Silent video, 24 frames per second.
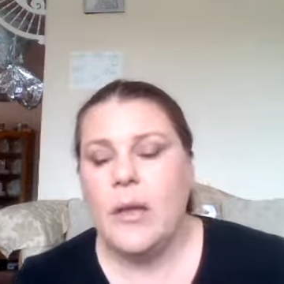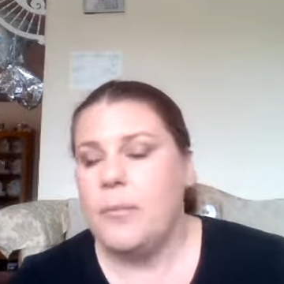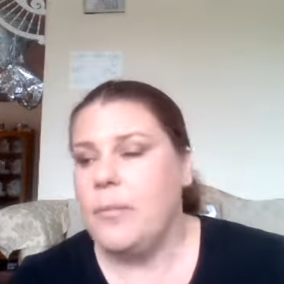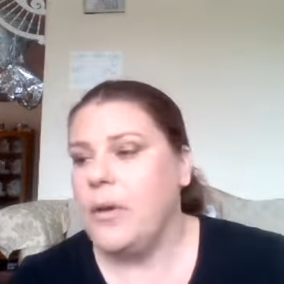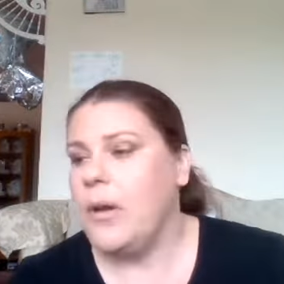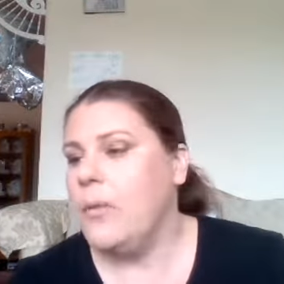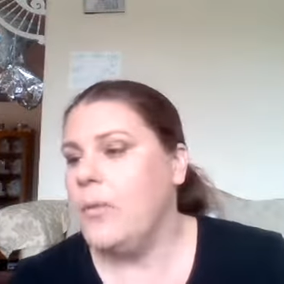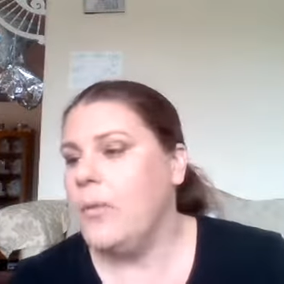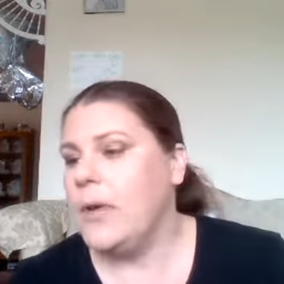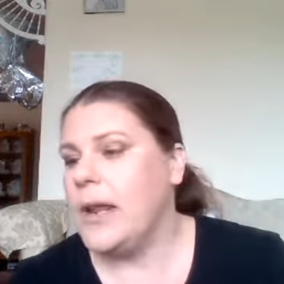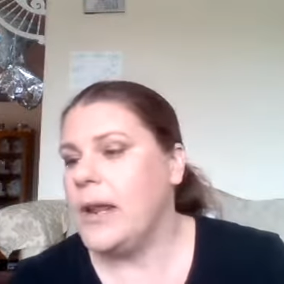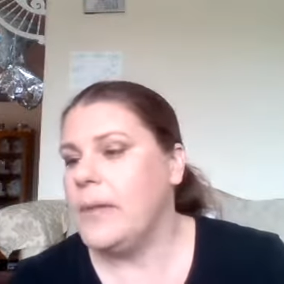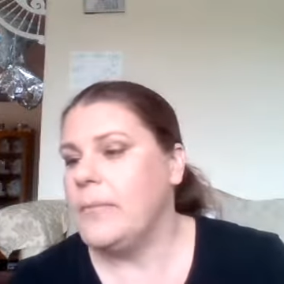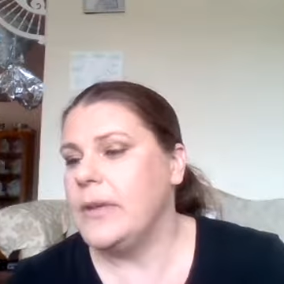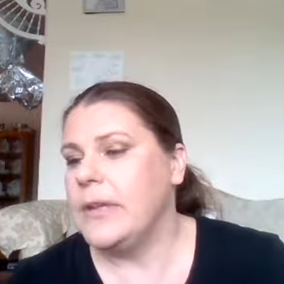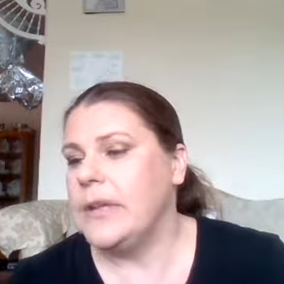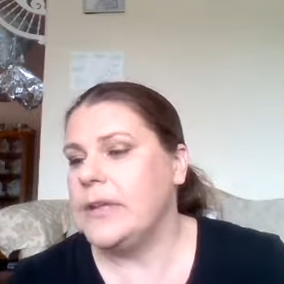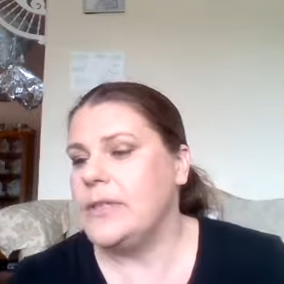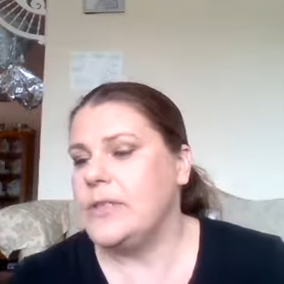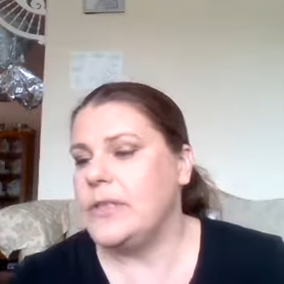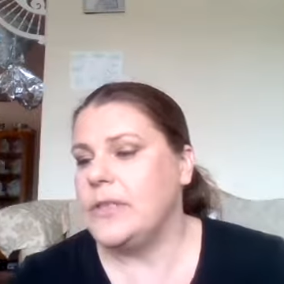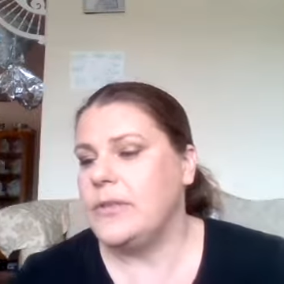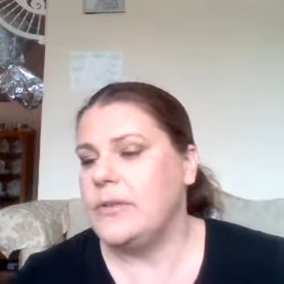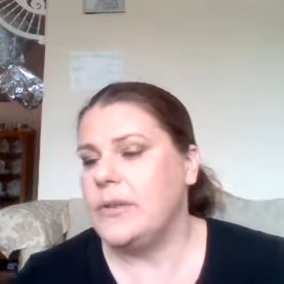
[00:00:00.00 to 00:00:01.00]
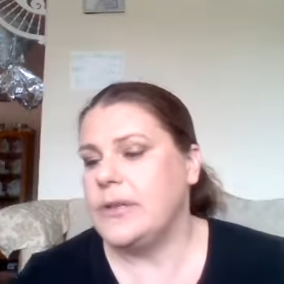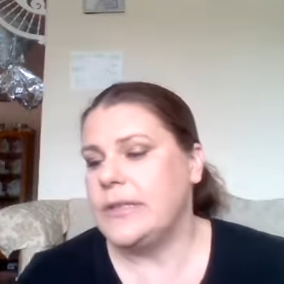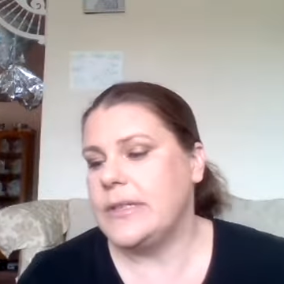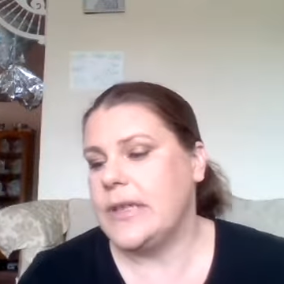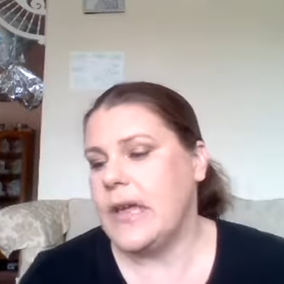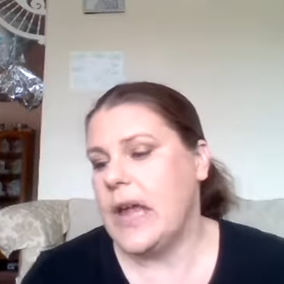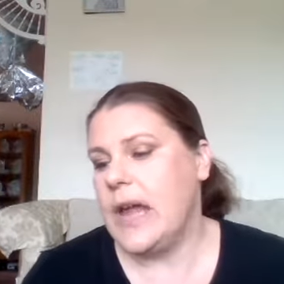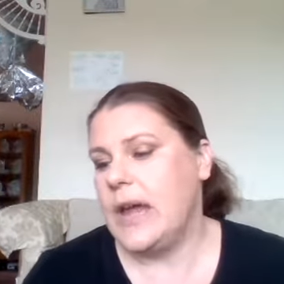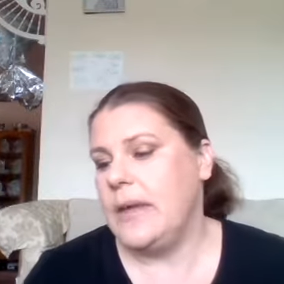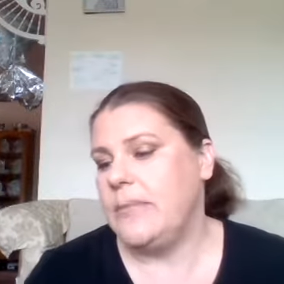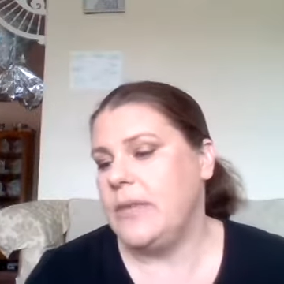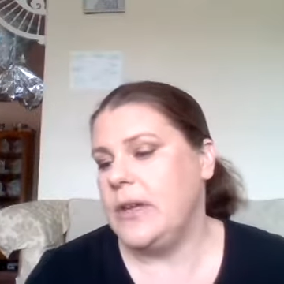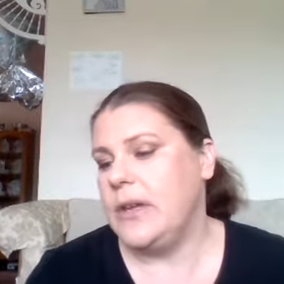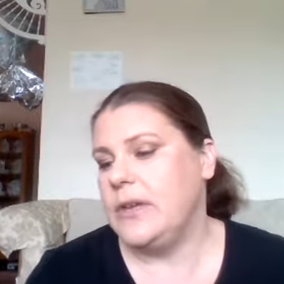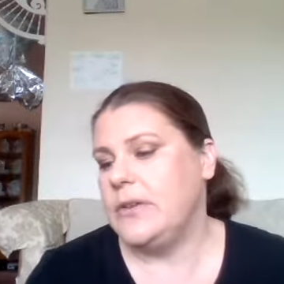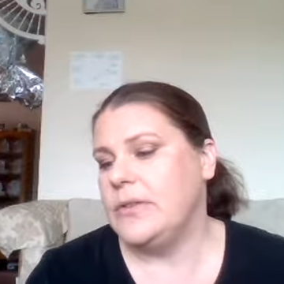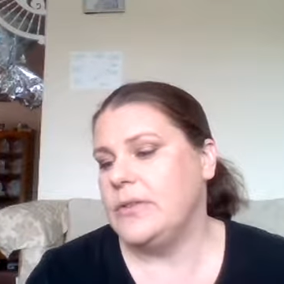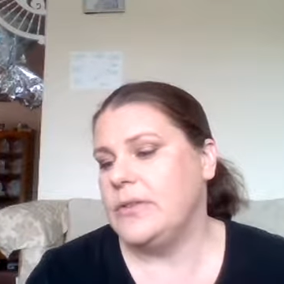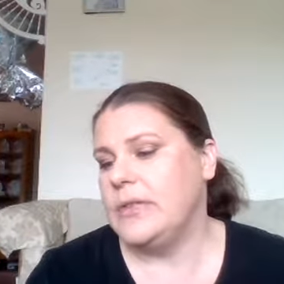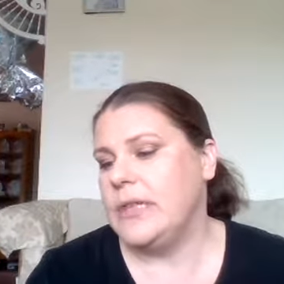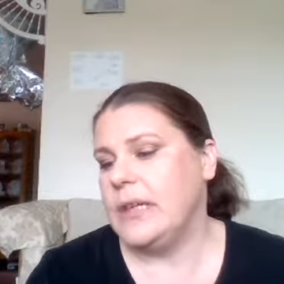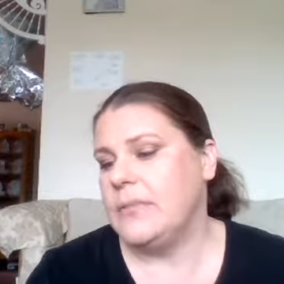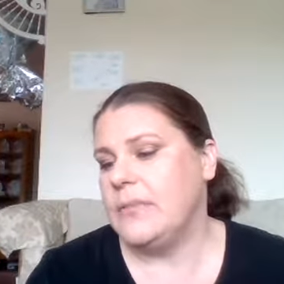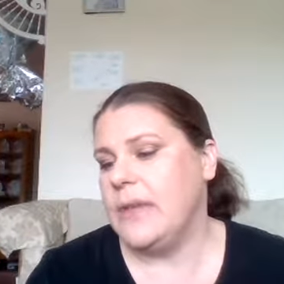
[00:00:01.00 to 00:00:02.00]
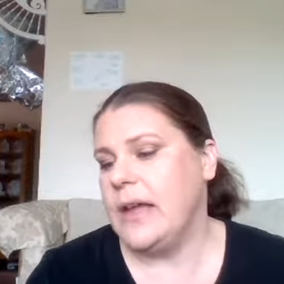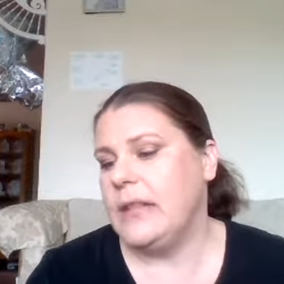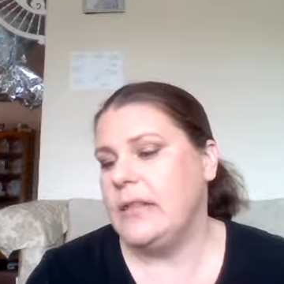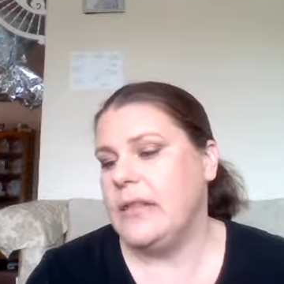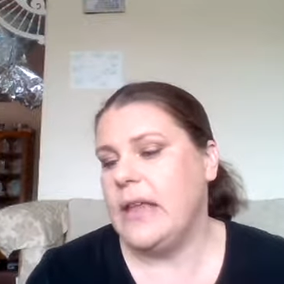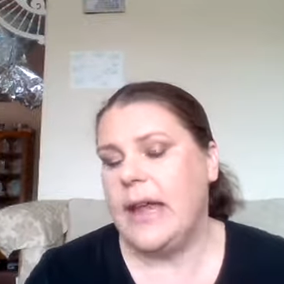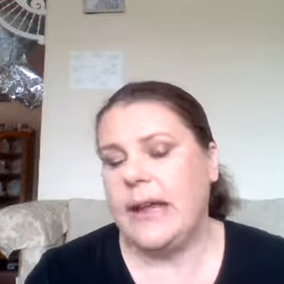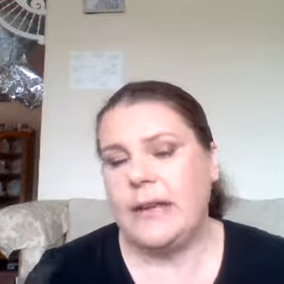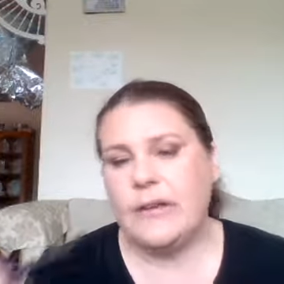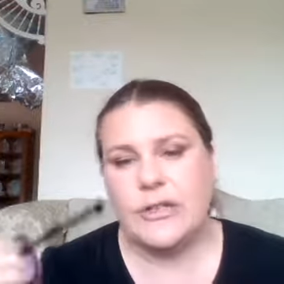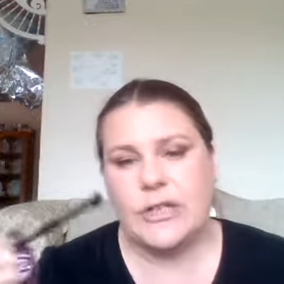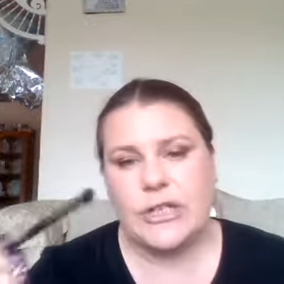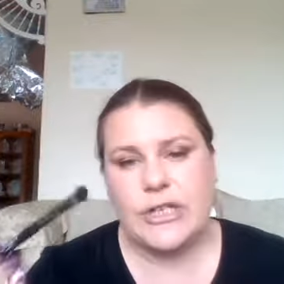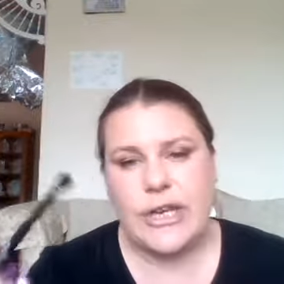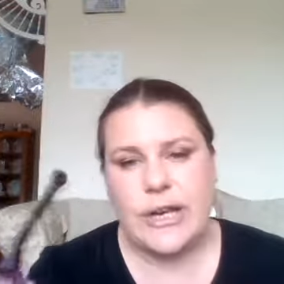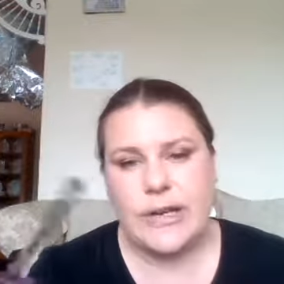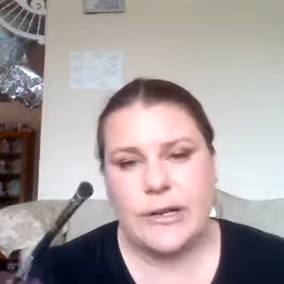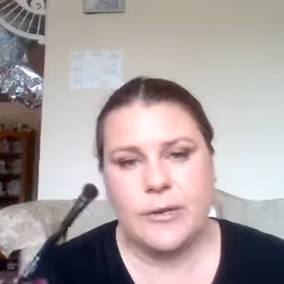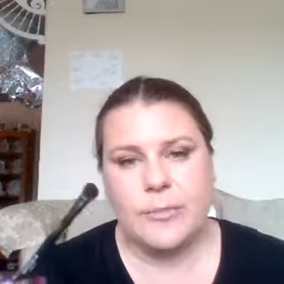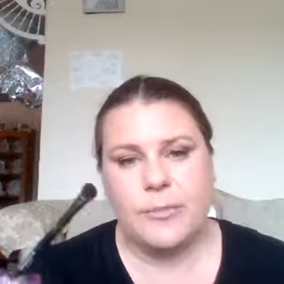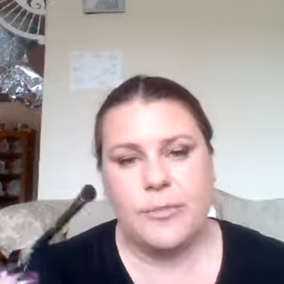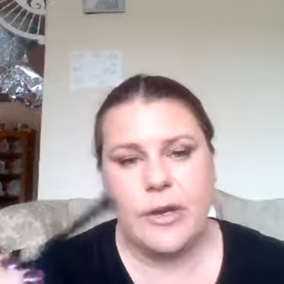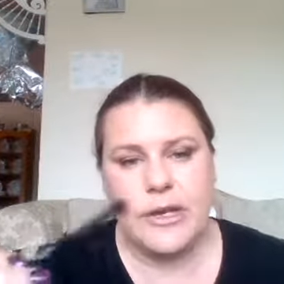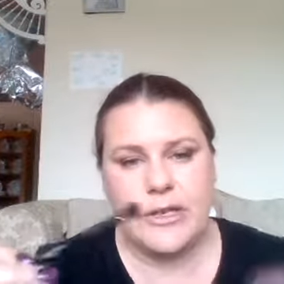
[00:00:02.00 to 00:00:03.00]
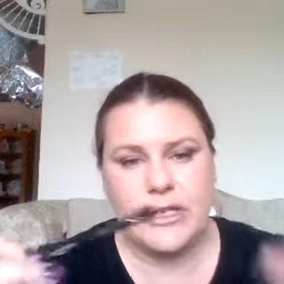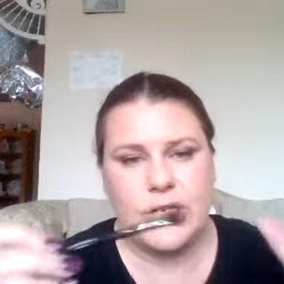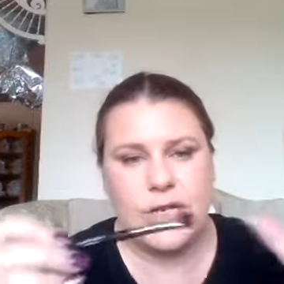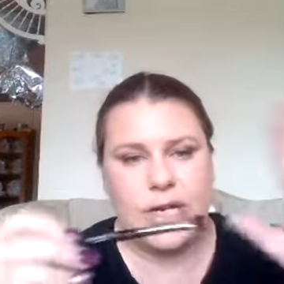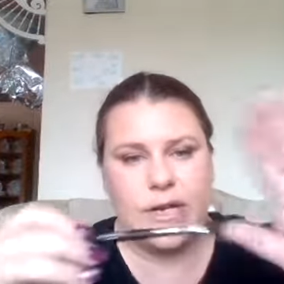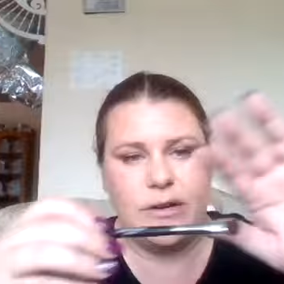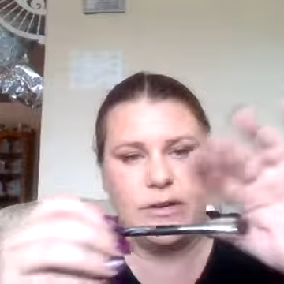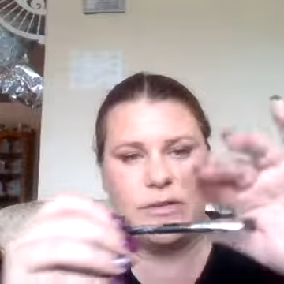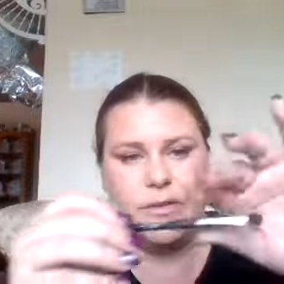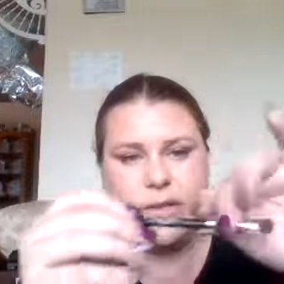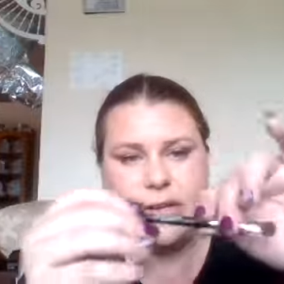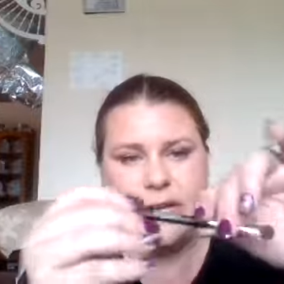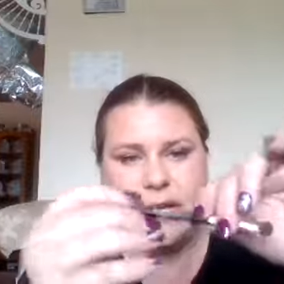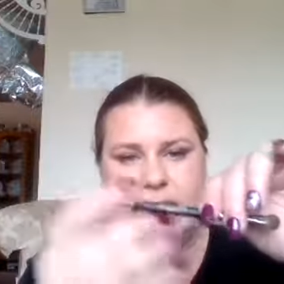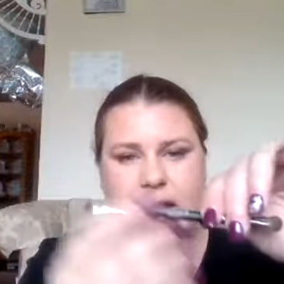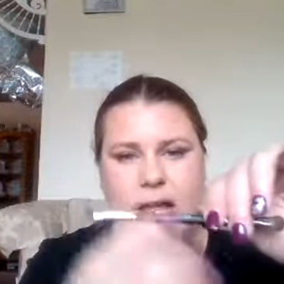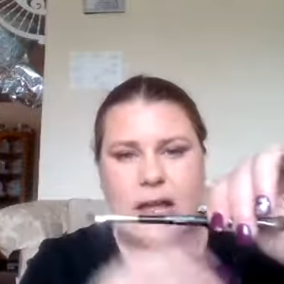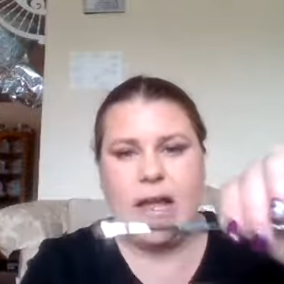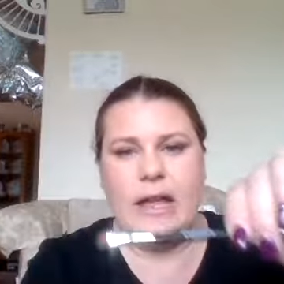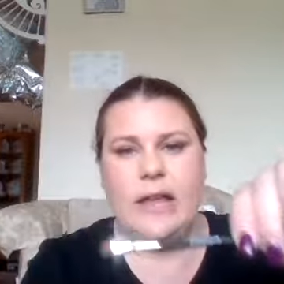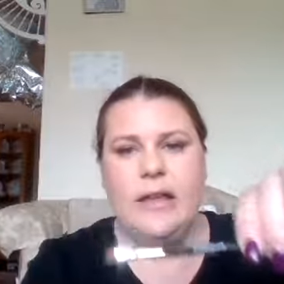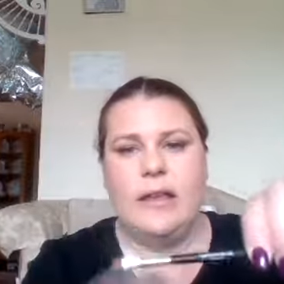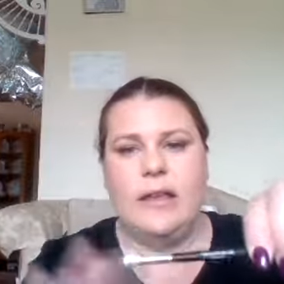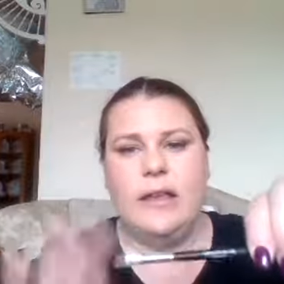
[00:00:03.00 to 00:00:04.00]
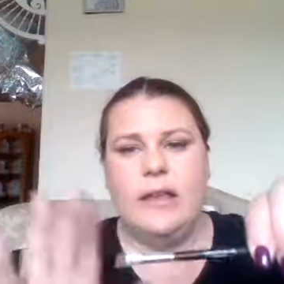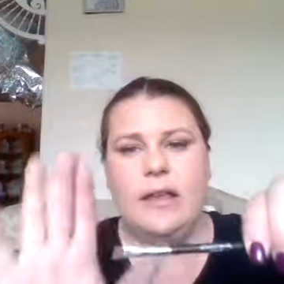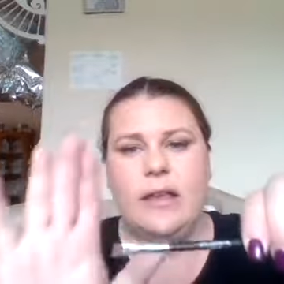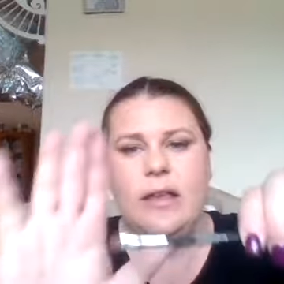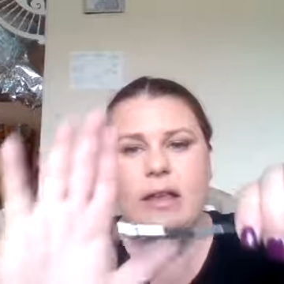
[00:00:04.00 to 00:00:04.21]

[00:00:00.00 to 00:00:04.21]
But what I'm going to do is I'm using my liner shader brush here that I got.